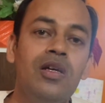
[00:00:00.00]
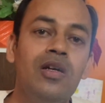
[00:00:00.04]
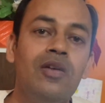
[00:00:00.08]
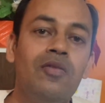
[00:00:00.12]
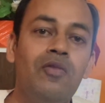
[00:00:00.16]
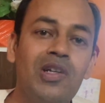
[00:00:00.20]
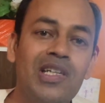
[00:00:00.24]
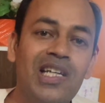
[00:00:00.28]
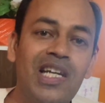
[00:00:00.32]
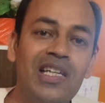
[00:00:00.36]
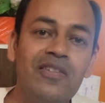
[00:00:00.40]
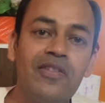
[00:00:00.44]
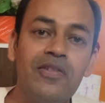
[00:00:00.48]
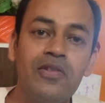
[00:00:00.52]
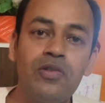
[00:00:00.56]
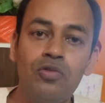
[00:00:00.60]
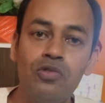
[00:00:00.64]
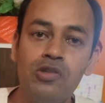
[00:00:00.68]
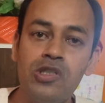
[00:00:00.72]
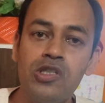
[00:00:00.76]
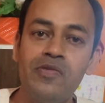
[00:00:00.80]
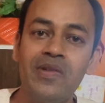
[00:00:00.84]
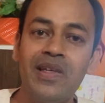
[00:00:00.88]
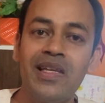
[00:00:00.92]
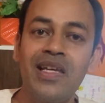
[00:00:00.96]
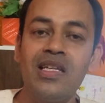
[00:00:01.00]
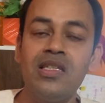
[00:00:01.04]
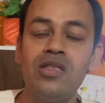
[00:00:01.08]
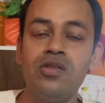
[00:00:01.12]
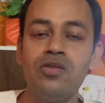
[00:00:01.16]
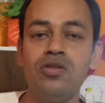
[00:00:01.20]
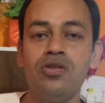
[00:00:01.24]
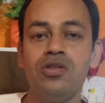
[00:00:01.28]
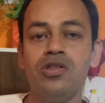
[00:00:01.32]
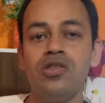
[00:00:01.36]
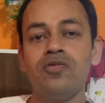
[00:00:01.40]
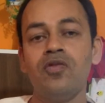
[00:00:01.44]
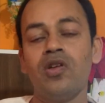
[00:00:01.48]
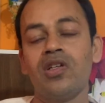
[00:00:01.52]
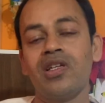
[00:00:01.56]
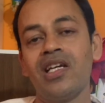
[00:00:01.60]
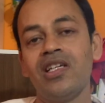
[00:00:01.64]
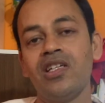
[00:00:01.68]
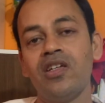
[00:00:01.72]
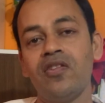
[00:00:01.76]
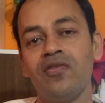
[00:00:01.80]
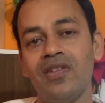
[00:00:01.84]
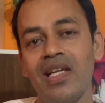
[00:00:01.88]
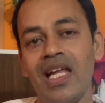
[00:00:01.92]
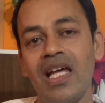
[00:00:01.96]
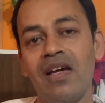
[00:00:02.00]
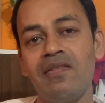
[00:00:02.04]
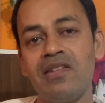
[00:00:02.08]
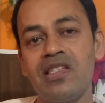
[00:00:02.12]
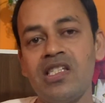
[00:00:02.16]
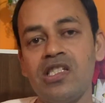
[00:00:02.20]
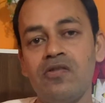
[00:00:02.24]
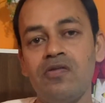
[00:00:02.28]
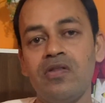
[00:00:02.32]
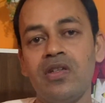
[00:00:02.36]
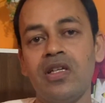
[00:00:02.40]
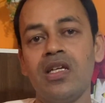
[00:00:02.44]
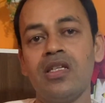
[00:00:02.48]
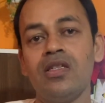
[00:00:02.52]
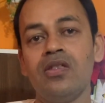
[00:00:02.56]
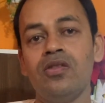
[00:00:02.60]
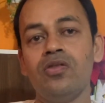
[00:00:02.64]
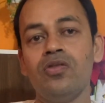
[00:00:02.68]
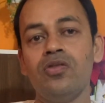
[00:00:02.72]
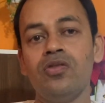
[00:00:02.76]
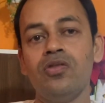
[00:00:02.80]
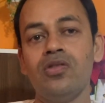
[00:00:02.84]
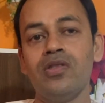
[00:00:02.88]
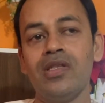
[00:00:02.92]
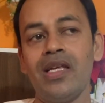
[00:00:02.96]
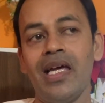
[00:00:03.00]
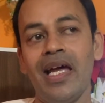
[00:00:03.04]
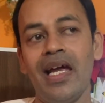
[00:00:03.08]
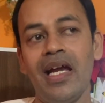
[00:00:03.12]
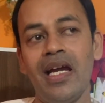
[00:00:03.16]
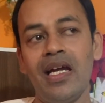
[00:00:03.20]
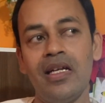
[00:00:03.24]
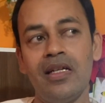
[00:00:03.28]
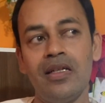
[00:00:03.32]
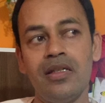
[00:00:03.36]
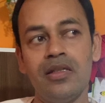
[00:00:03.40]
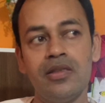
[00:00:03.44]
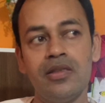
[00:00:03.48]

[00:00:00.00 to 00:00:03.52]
what kind of tools we can use, what kind of languages we can use, and